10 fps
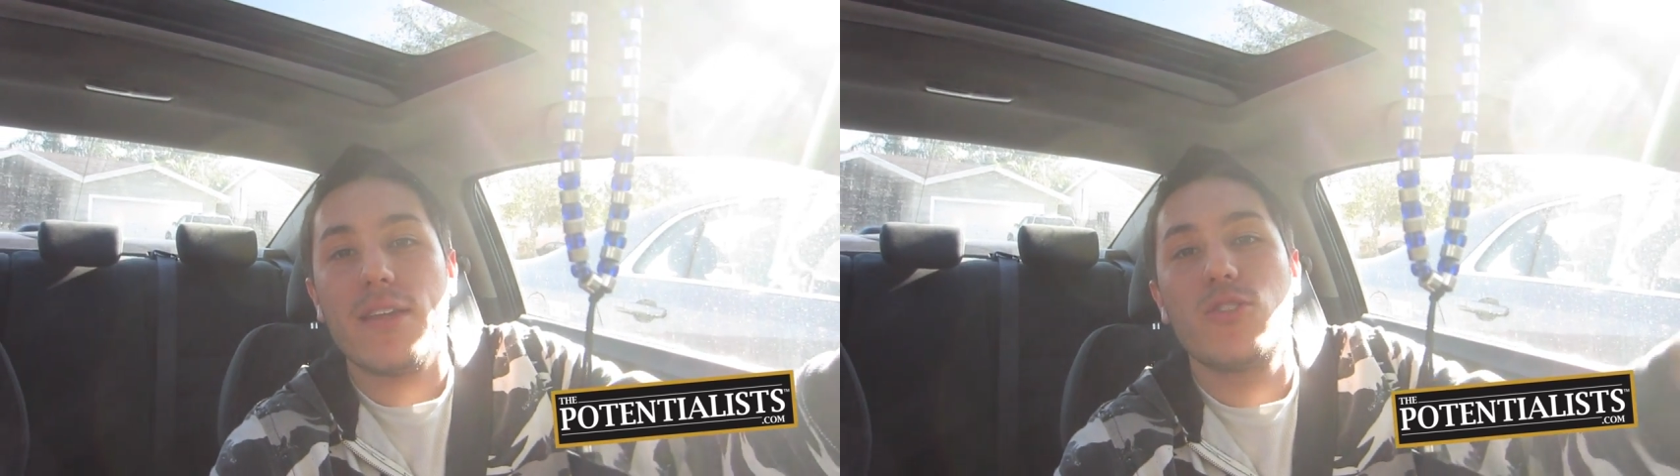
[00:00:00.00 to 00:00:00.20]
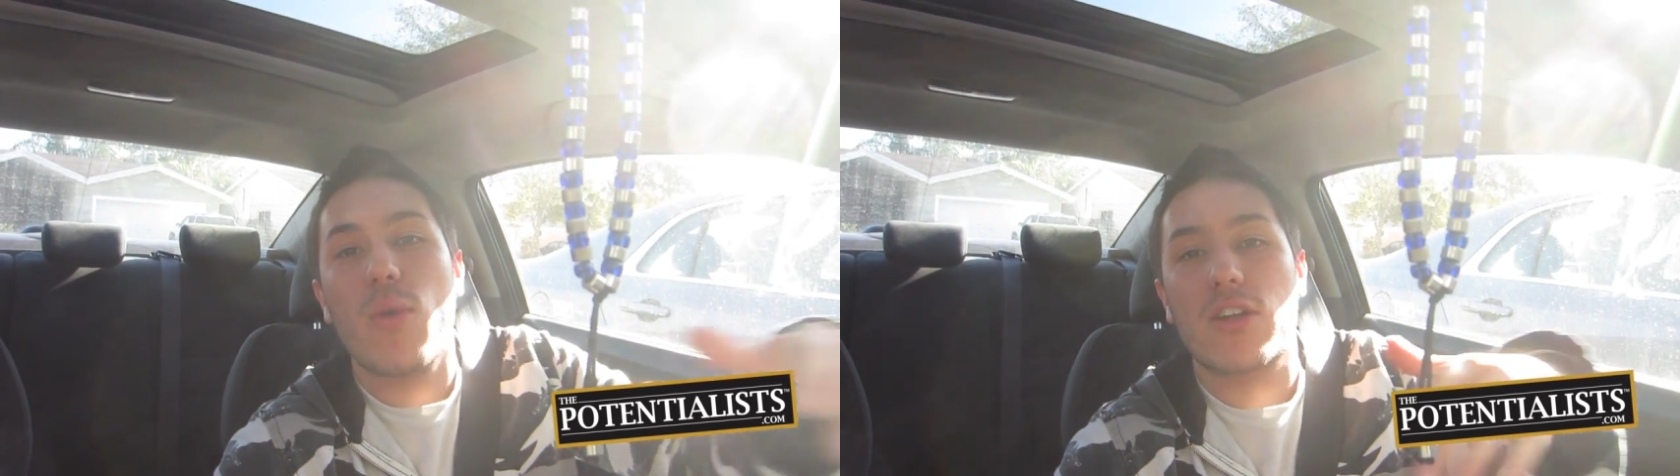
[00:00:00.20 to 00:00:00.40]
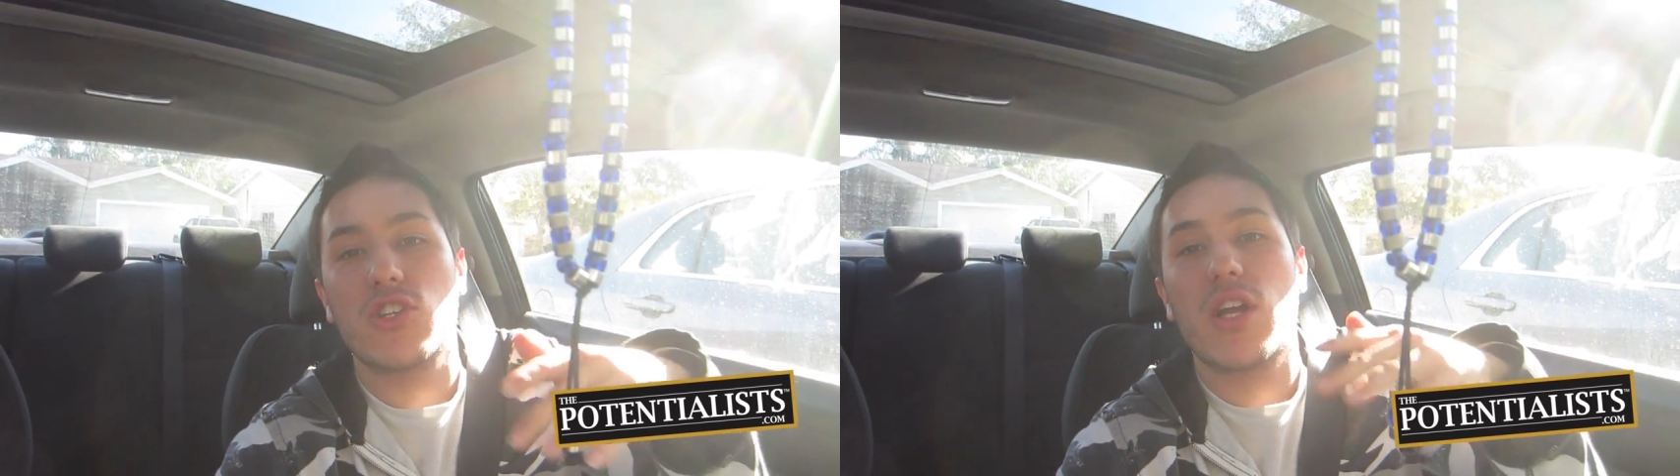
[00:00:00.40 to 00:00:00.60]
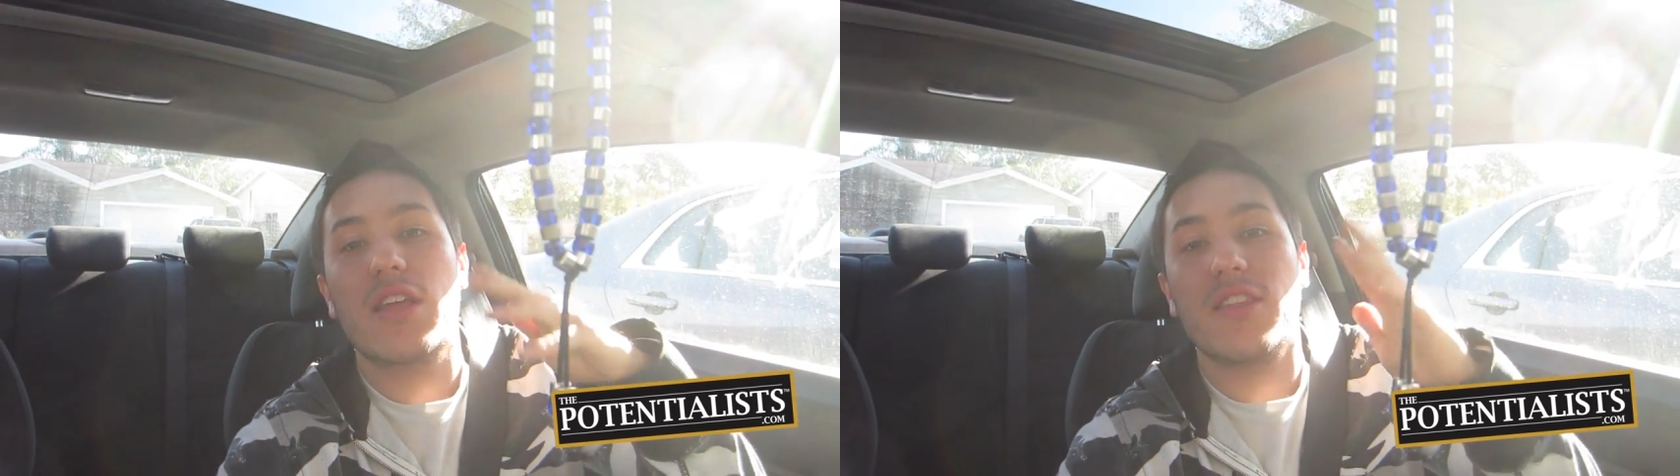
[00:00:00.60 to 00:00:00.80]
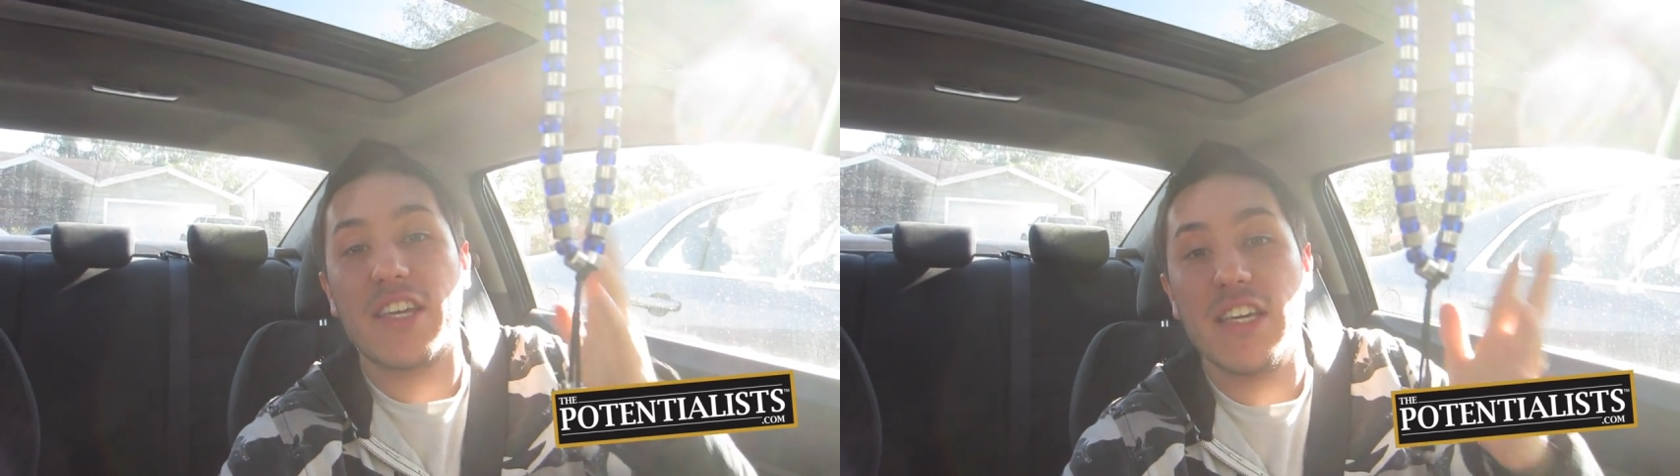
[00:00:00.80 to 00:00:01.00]
into actually
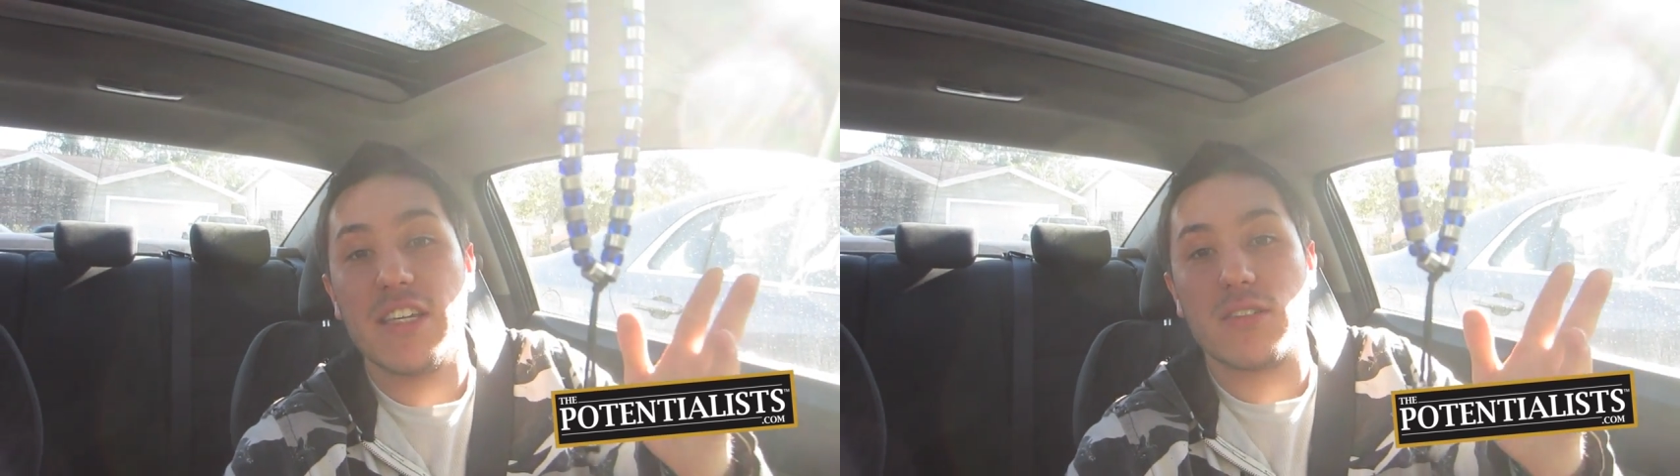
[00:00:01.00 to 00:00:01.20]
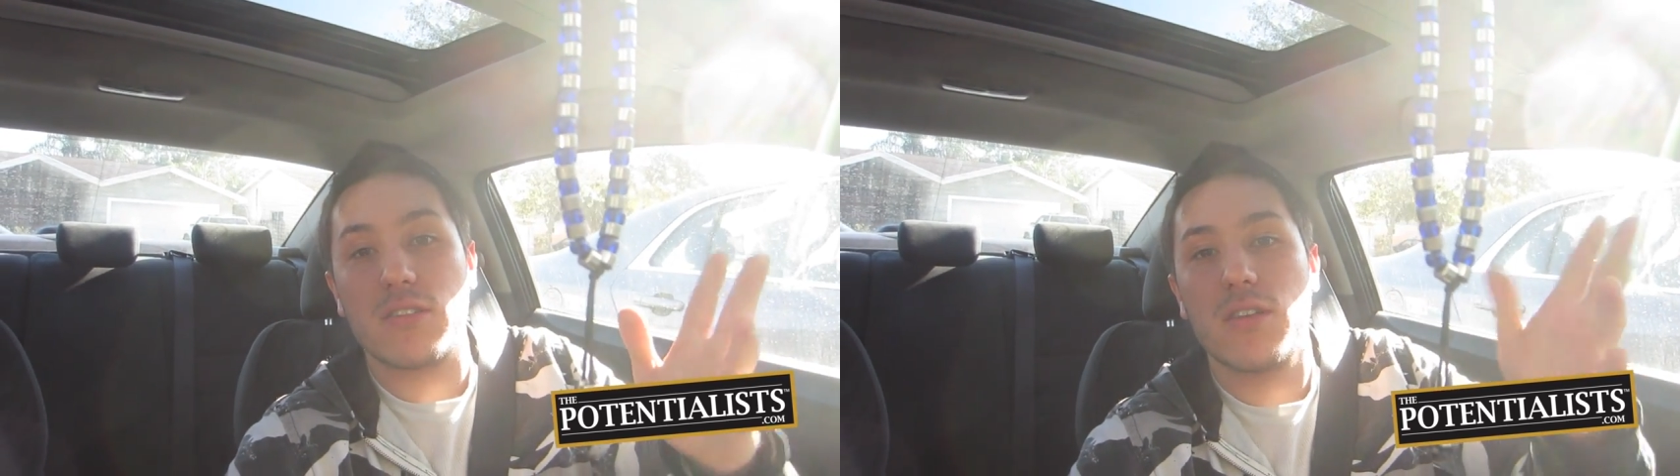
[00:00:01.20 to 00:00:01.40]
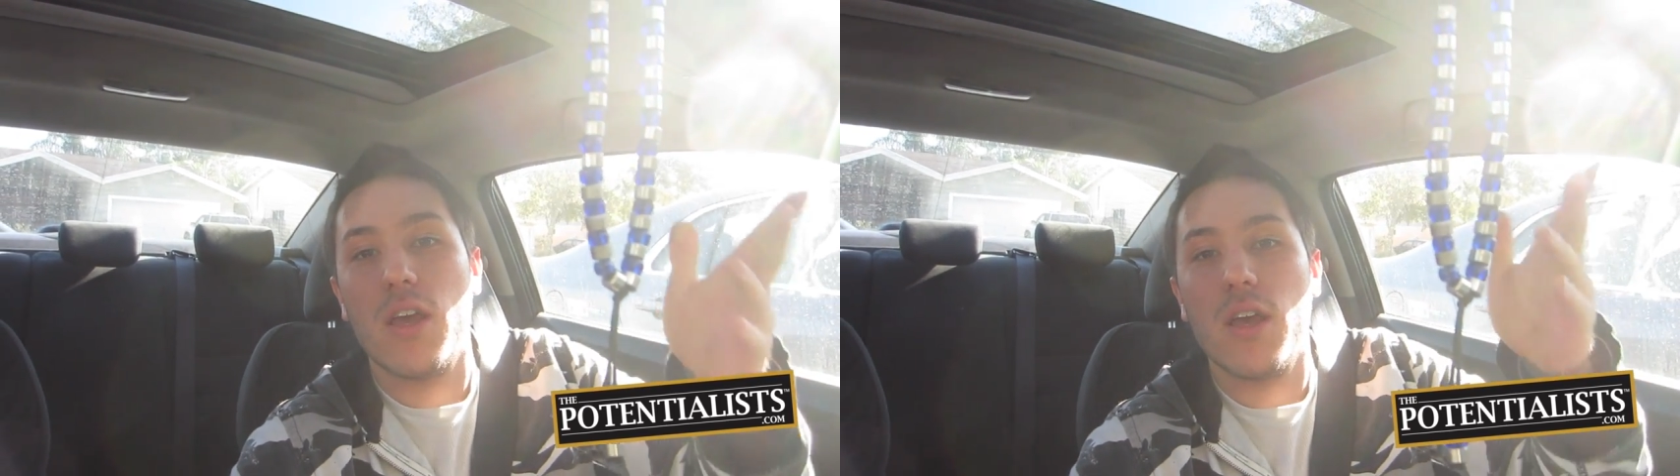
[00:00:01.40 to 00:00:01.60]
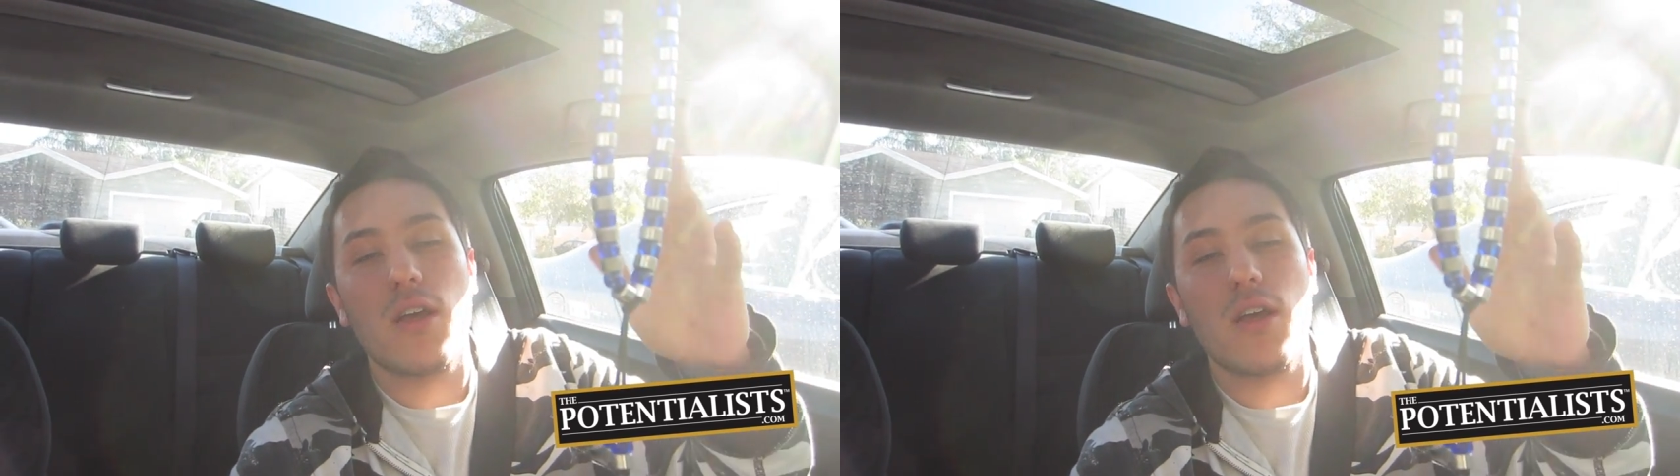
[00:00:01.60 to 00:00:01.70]
getting the keys.